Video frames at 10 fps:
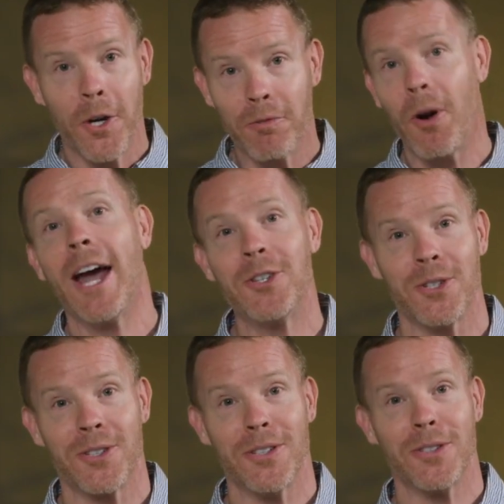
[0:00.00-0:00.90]
of
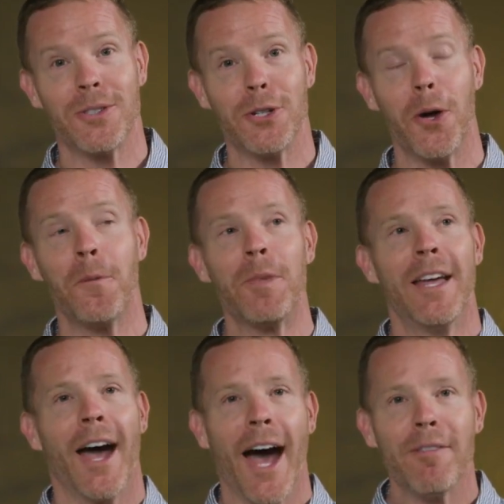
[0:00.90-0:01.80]
righteousness. You know,
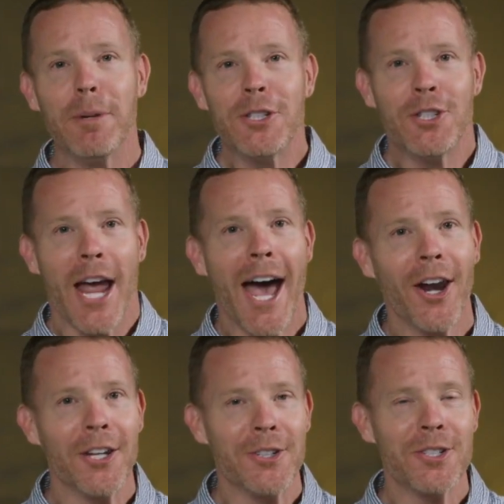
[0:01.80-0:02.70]
I've been
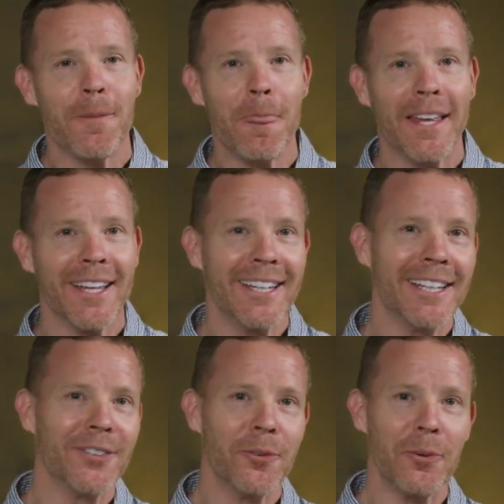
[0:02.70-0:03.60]
challenged
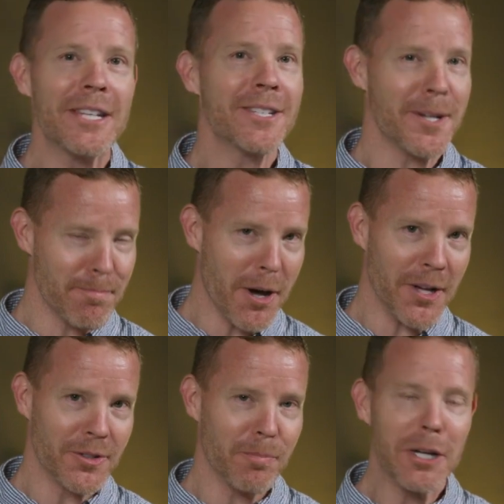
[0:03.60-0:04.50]
in recent
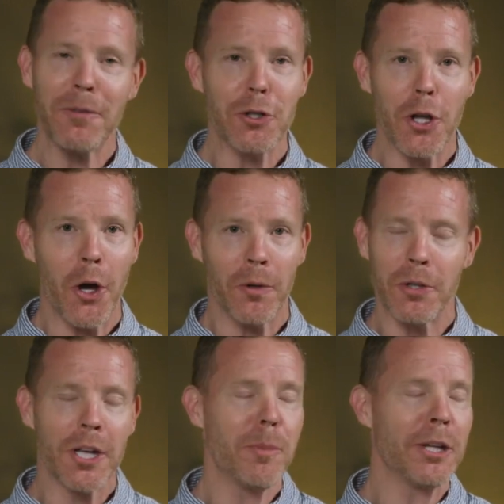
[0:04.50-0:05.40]
months. Many of you know, if
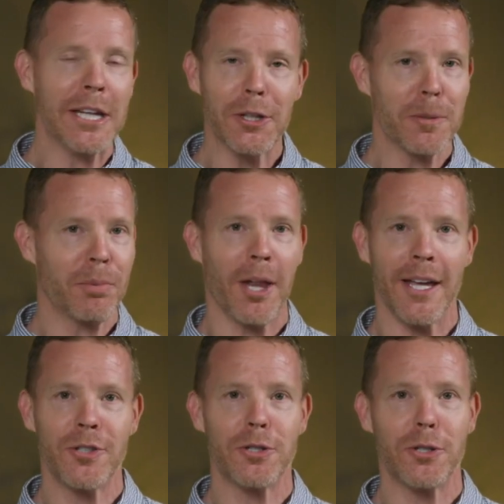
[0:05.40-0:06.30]
you come to Healing
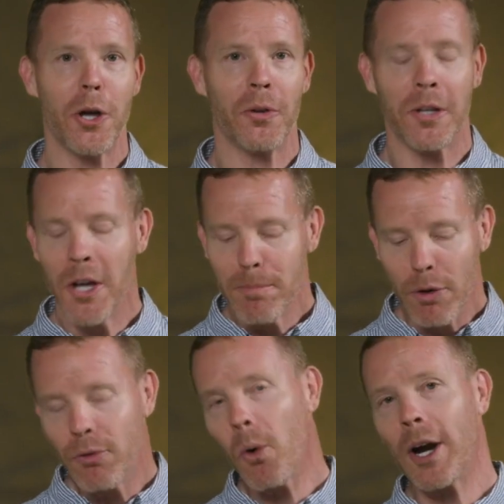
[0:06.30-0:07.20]
Place, you know that
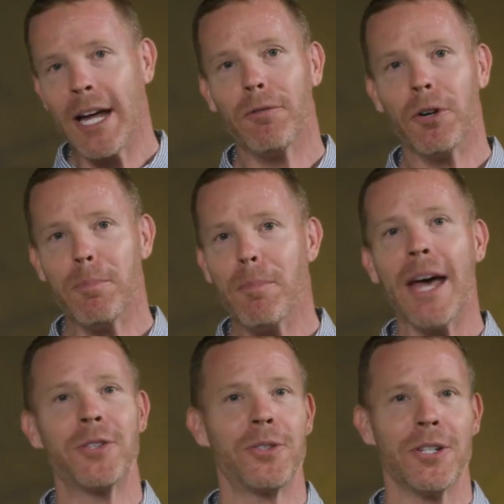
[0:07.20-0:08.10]
before every
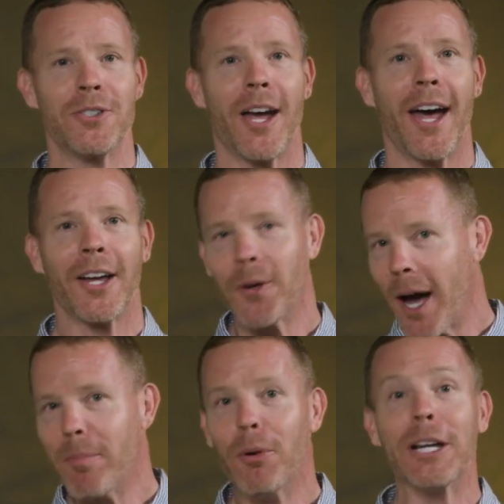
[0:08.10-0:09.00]
message, I
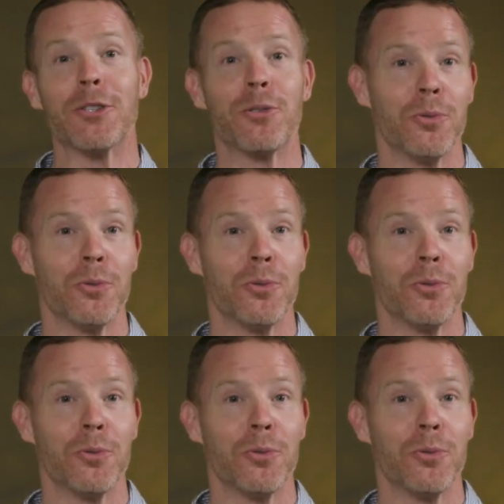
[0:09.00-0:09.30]
bring us